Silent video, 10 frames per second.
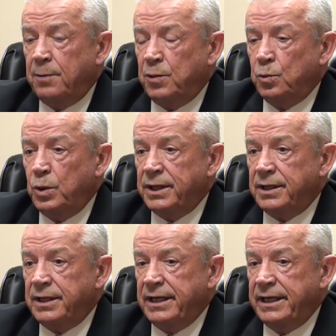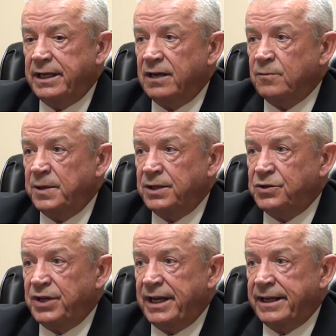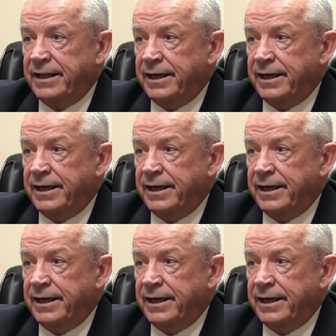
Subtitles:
But what the government is saying